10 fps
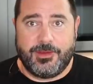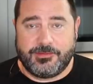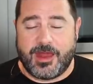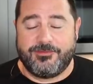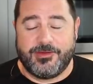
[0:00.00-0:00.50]

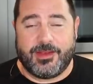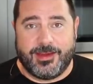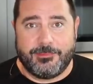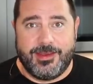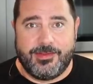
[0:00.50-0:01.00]
must kind of feel
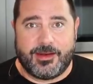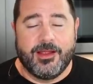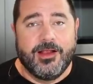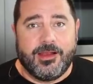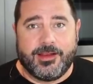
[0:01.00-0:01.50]
like me that
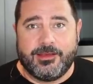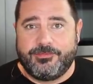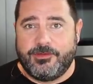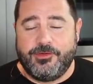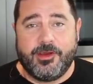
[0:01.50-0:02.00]
like
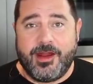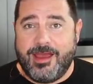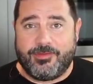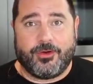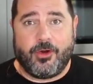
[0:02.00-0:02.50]
if, if you're going to
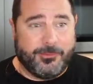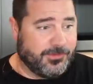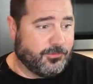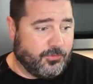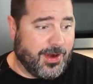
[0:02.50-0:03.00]
have the carbs
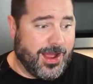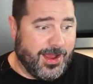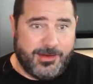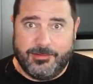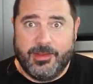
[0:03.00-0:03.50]
in
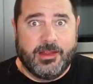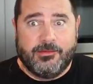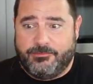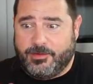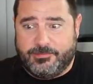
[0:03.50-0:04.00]
dried
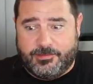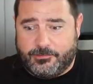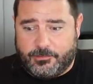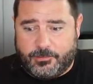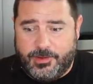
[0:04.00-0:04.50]

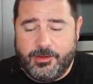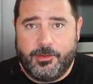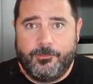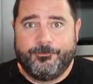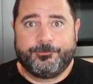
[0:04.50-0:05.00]
versus
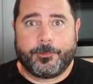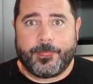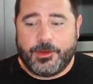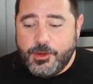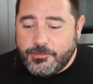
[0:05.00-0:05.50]
real,
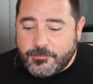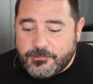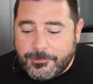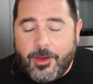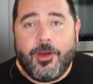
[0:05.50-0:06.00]
use a
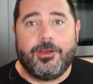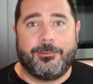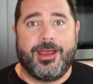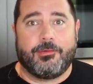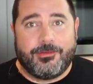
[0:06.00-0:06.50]
small
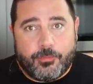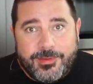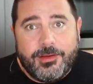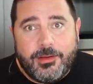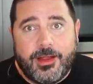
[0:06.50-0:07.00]
amount of
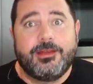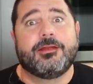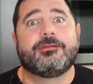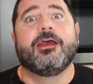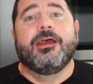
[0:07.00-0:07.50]
real
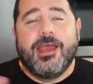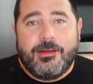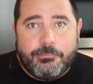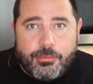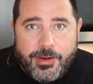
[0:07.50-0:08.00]
onions
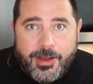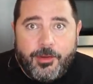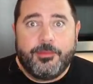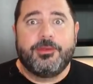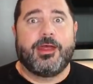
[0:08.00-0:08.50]
and
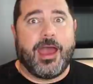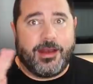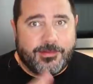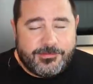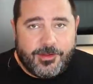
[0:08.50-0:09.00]
brown
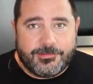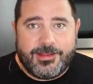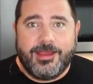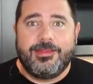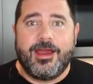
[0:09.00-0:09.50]
that and
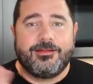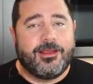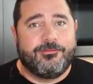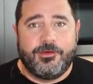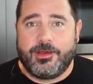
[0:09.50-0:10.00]
saute that.
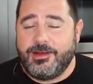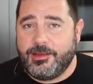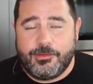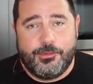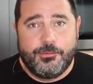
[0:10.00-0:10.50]
If you're
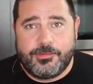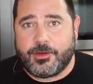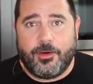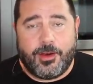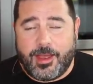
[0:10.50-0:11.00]
going to use the
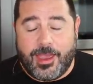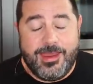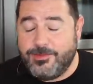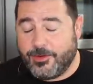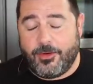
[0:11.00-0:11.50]
car-
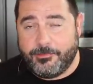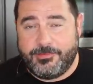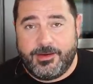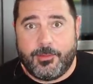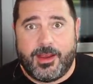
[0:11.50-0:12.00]
eat the carbs
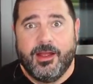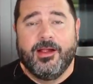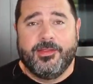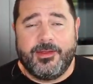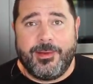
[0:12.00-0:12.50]
anyway,
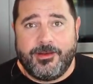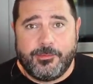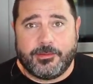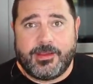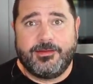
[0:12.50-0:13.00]
they might as
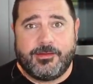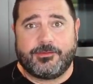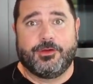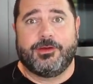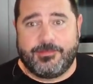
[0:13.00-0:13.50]
well taste
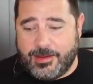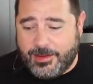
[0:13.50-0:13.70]
as good as they